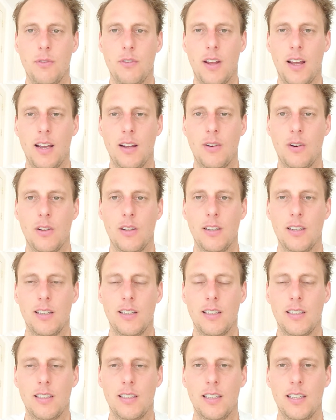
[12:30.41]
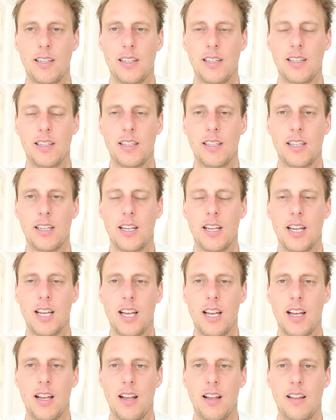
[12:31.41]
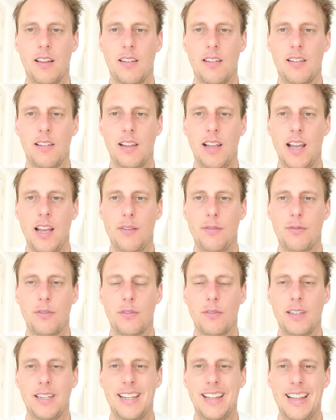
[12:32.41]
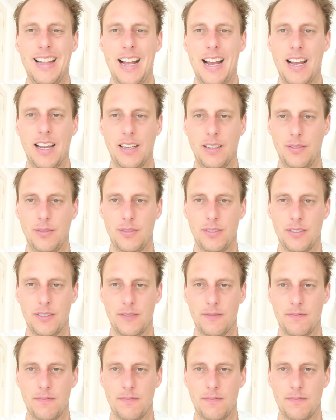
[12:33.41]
psychological slavery life.